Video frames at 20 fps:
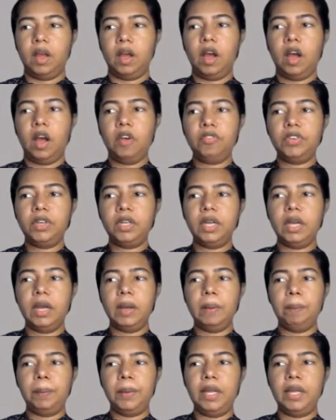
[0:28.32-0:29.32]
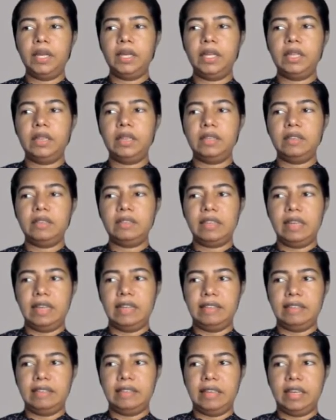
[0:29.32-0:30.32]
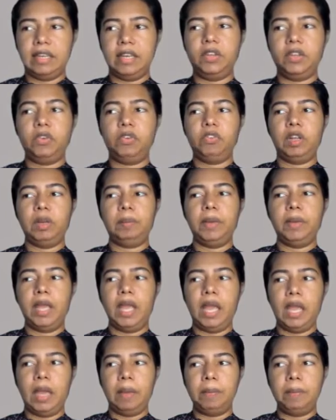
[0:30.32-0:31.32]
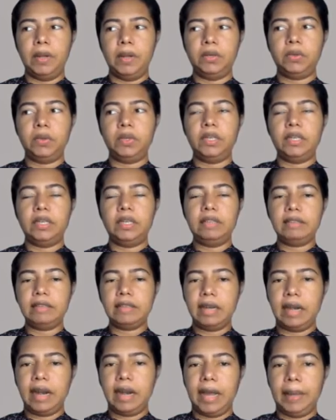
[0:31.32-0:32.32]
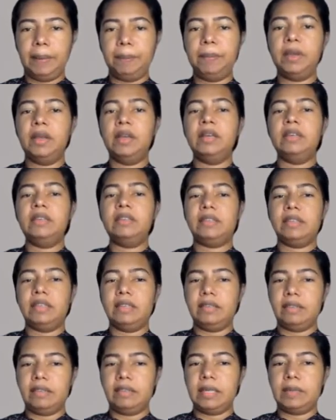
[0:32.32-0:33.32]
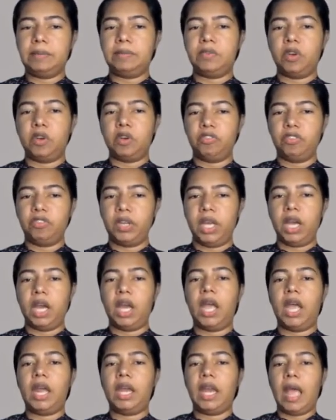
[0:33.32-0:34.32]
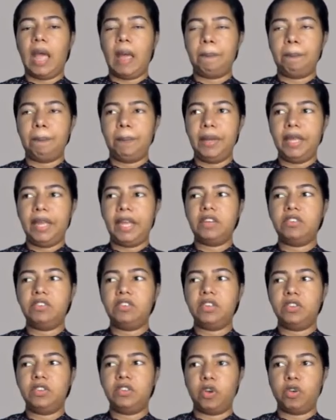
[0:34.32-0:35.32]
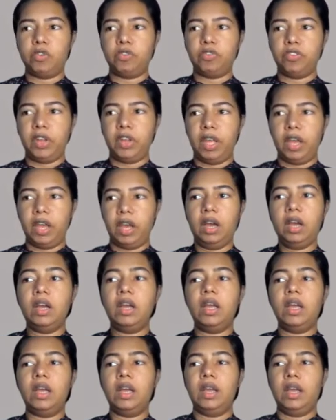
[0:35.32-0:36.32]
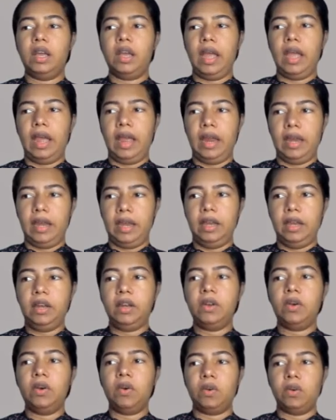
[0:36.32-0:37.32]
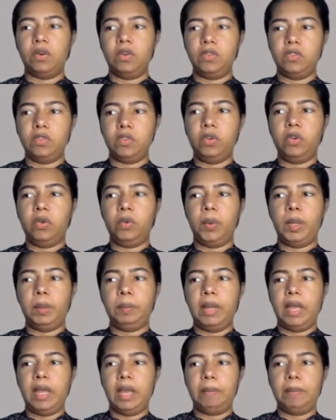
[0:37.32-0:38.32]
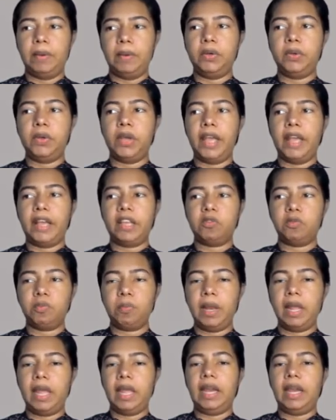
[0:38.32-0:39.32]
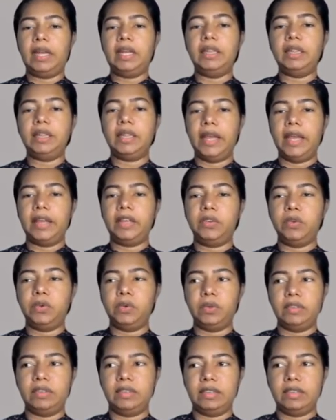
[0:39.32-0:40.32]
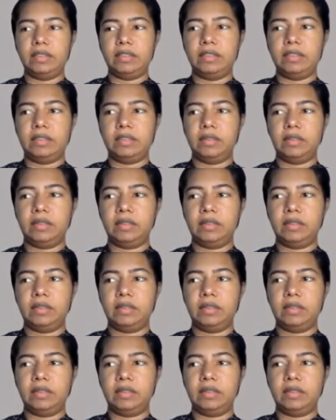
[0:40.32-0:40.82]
After completing this lesson, you will be able to describe system software and application software, and also you will be able to explain their uses.